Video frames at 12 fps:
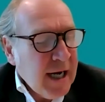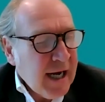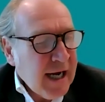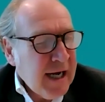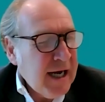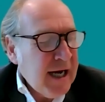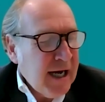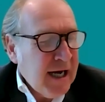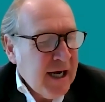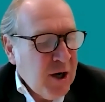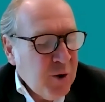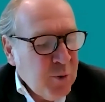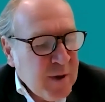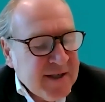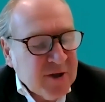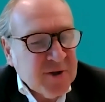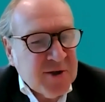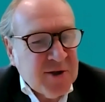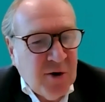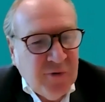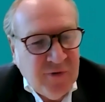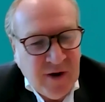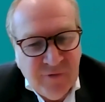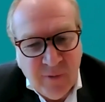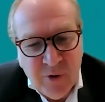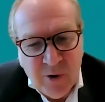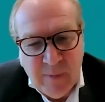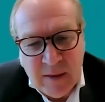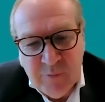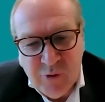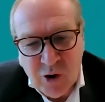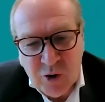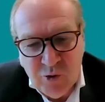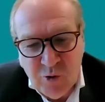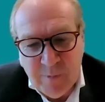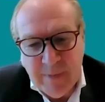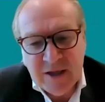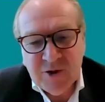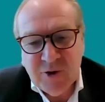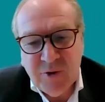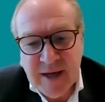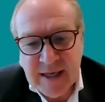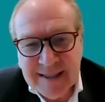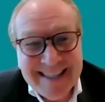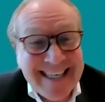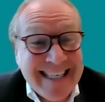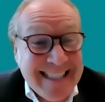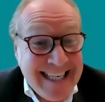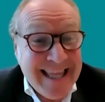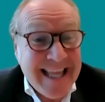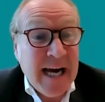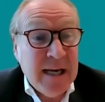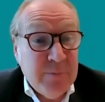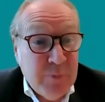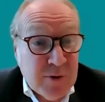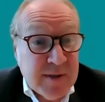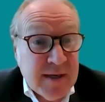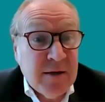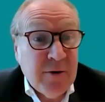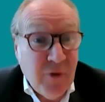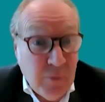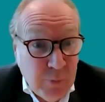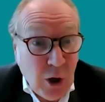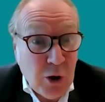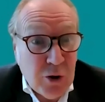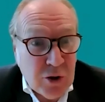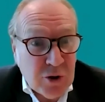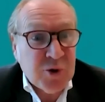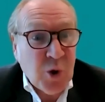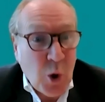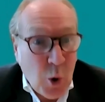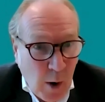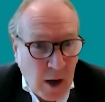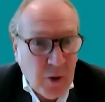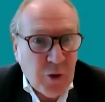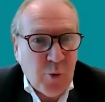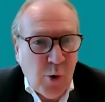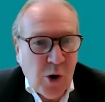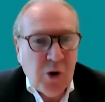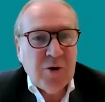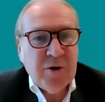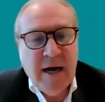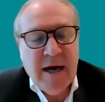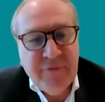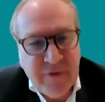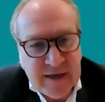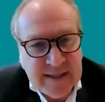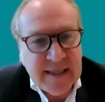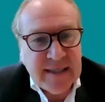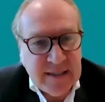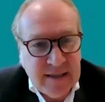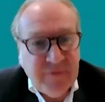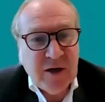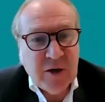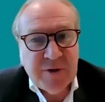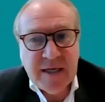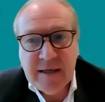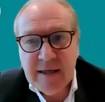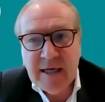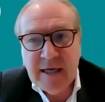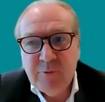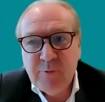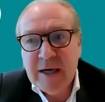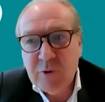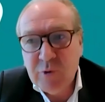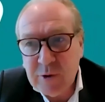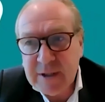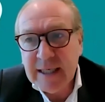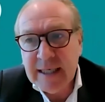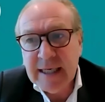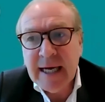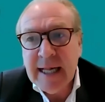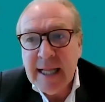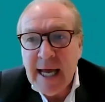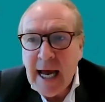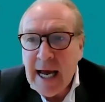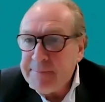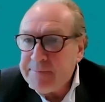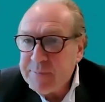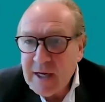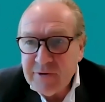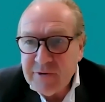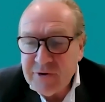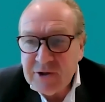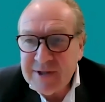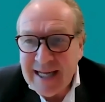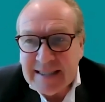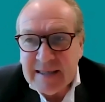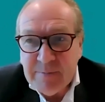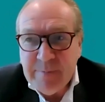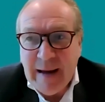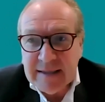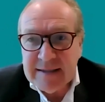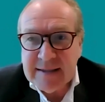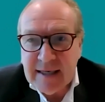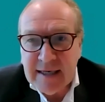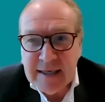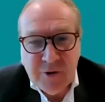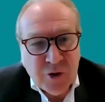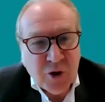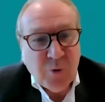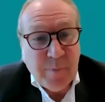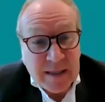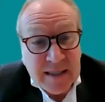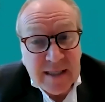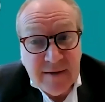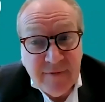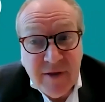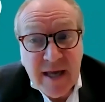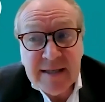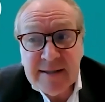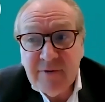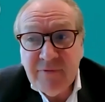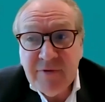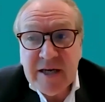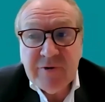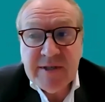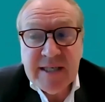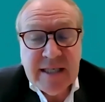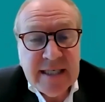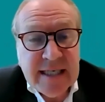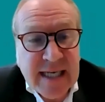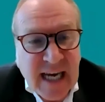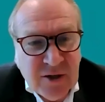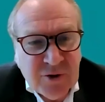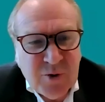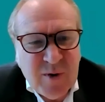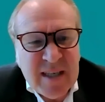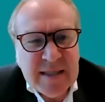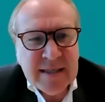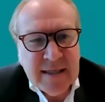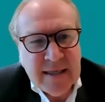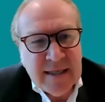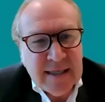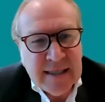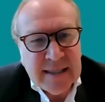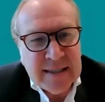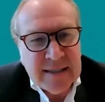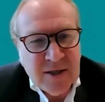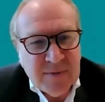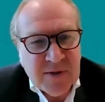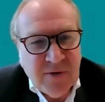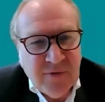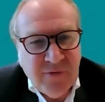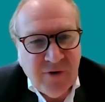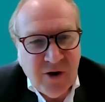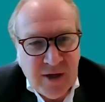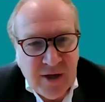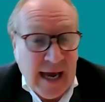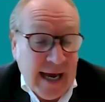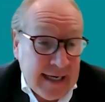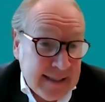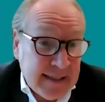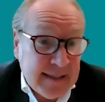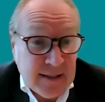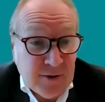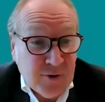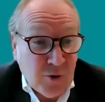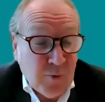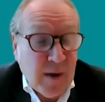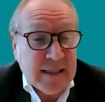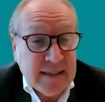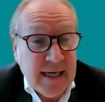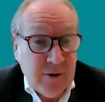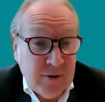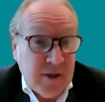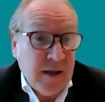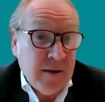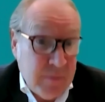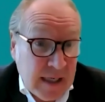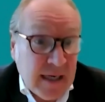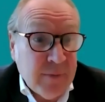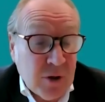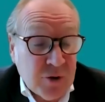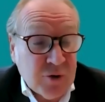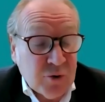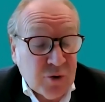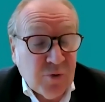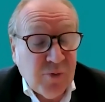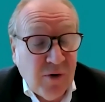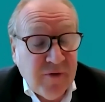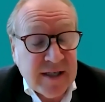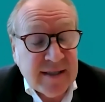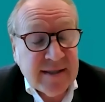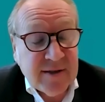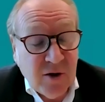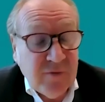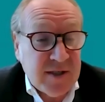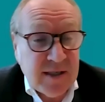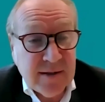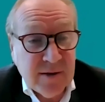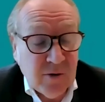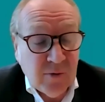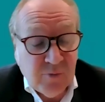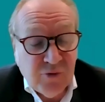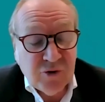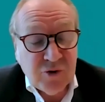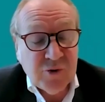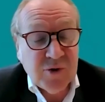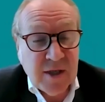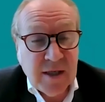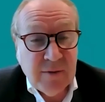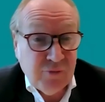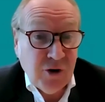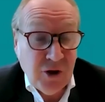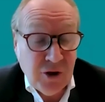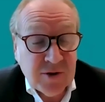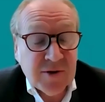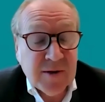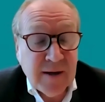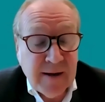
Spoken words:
A recent survey from the Manpower Group mentioned that 69% of employers around the world are facing difficulty recruiting. Does that impact the competitiveness of the OECD countries in terms of accessing to the right talent and then being able to provide services or produce products?